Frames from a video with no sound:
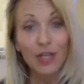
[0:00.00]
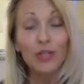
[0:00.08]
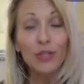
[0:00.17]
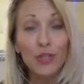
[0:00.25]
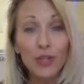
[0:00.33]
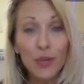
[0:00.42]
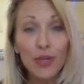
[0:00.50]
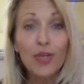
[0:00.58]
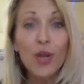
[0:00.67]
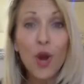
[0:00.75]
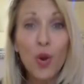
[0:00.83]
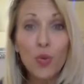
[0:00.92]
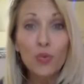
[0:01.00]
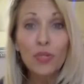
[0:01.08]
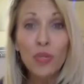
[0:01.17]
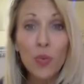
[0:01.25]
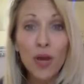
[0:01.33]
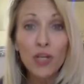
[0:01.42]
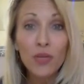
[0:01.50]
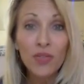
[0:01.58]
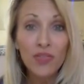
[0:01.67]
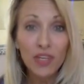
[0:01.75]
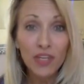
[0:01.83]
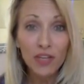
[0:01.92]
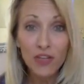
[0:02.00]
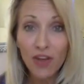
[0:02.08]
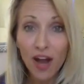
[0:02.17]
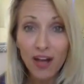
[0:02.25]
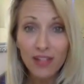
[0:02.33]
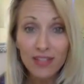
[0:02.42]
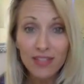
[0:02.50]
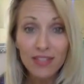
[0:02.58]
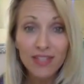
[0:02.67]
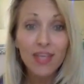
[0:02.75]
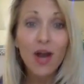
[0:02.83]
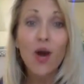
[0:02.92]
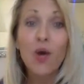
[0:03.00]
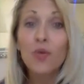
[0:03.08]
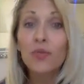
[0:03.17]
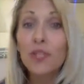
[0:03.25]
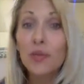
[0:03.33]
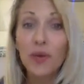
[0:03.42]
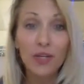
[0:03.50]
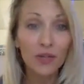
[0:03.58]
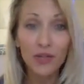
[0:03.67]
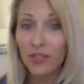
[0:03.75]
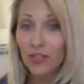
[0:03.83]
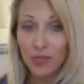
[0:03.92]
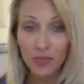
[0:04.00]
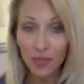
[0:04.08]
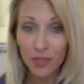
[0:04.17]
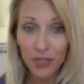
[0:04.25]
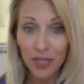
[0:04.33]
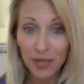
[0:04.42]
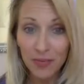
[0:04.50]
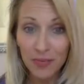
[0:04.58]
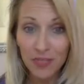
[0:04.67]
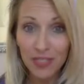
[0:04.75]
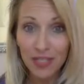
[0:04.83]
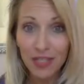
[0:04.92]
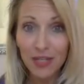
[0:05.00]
You are the only one who can think your thoughts, the only one who can dream your dreams.